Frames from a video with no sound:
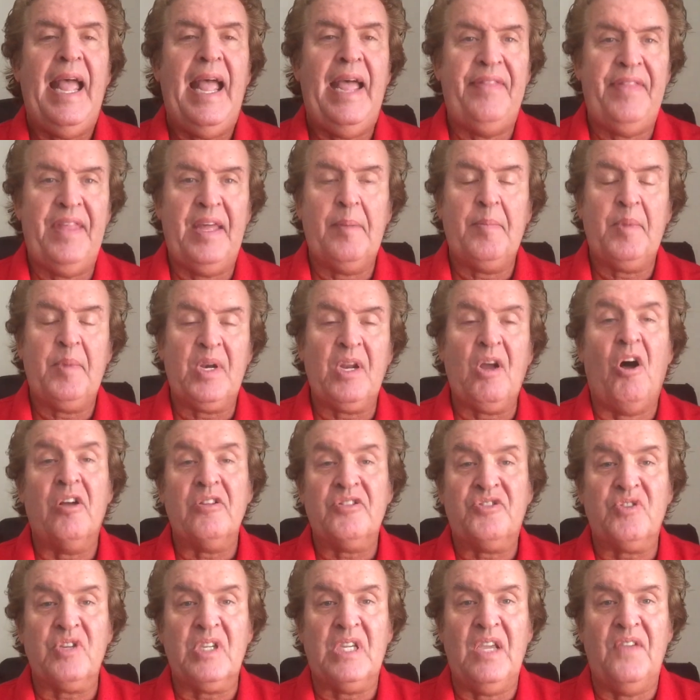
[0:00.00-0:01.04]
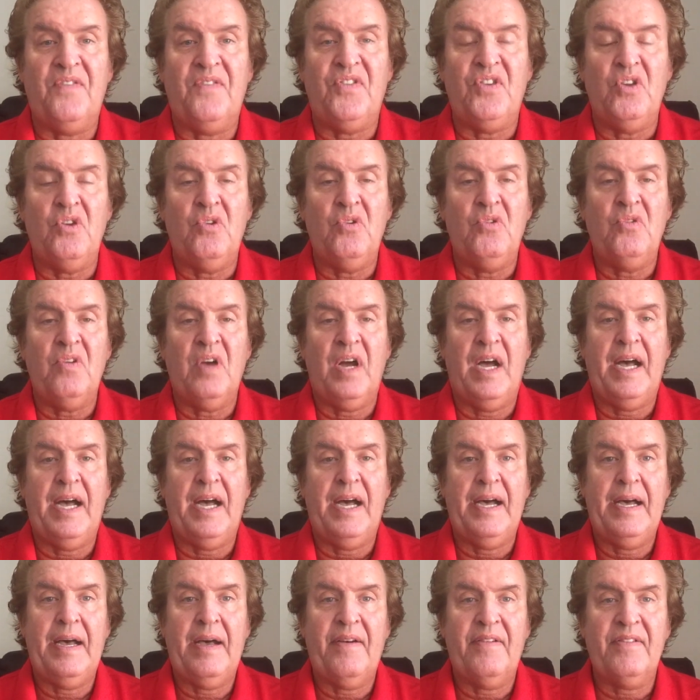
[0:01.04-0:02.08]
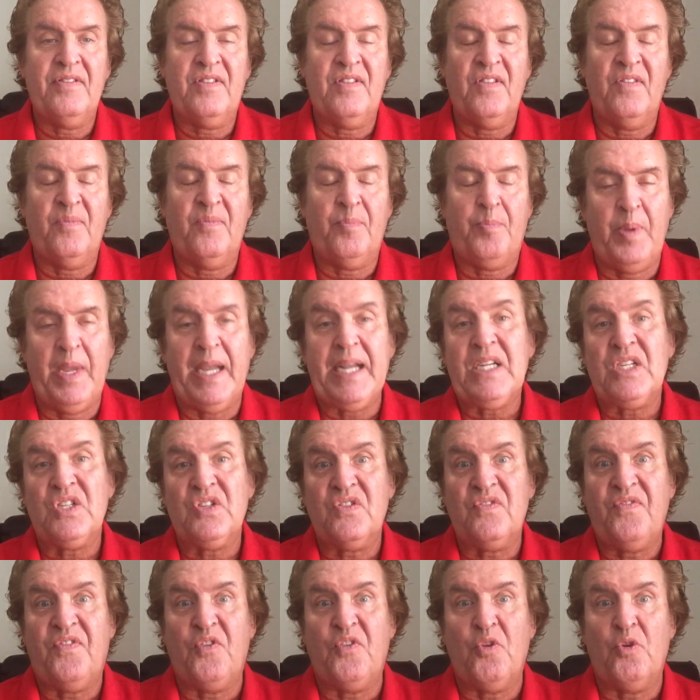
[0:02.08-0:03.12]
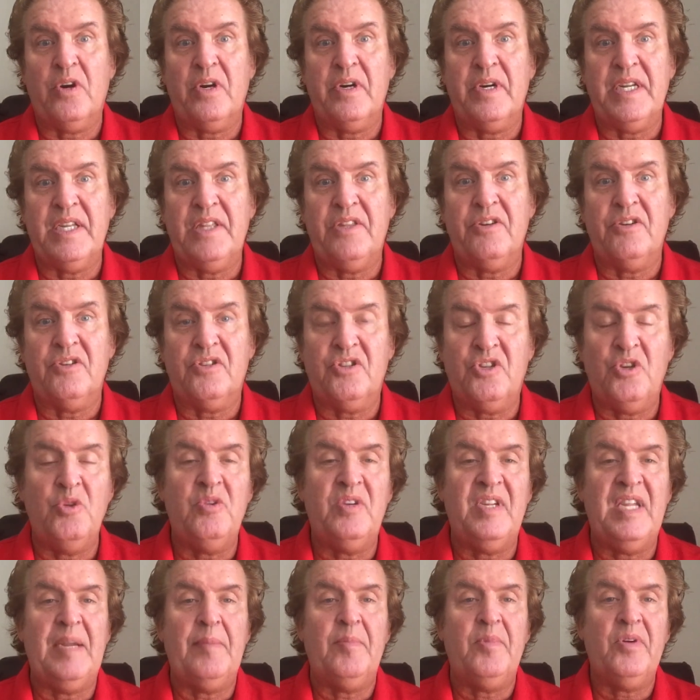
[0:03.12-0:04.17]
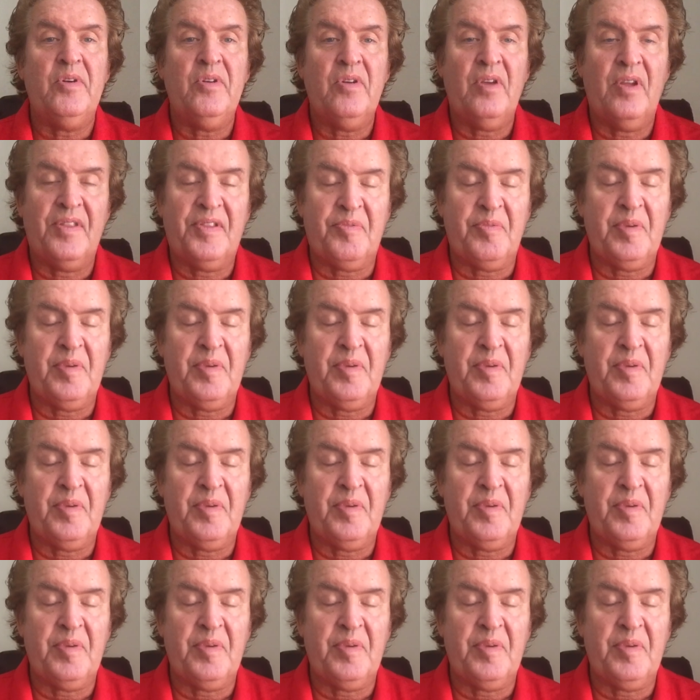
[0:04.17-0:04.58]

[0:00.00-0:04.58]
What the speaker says: And then I'm going to also give you picks for either three teamers